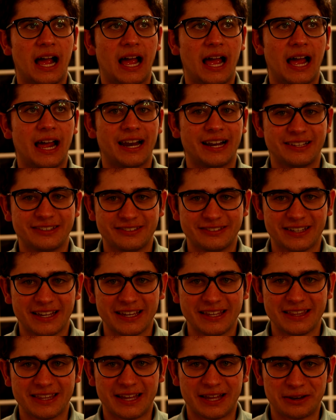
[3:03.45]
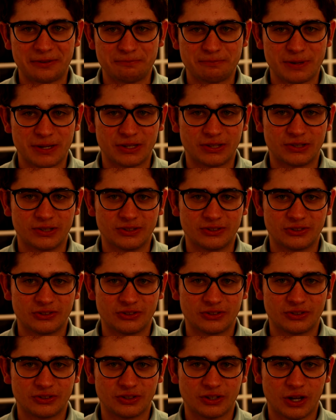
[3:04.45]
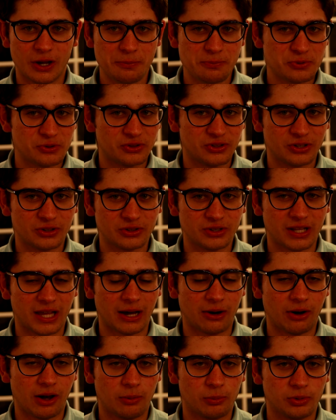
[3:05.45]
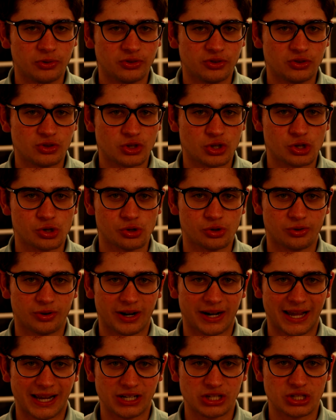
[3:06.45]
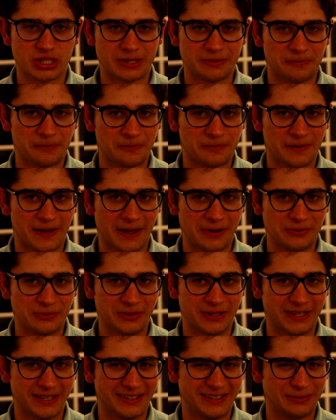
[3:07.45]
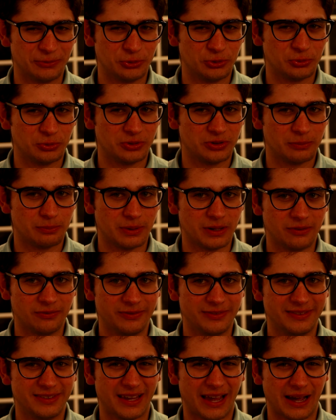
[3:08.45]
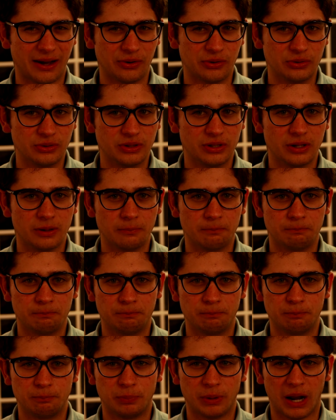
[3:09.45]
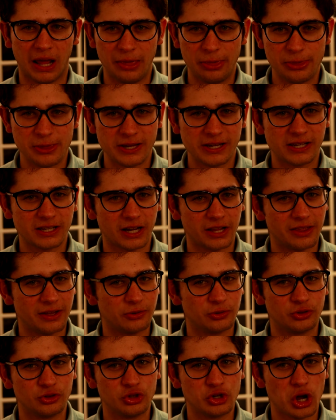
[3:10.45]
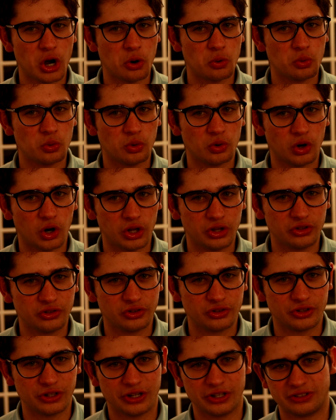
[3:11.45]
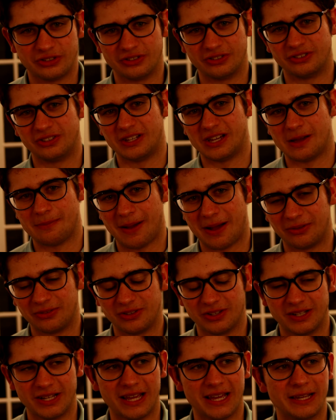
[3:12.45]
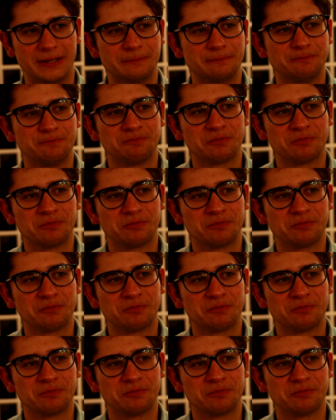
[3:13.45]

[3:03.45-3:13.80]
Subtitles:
And I say that because up until now, I wasn't sure I'd actually found it. There was always a bit of doubt. But I think there's no uncertainty about today.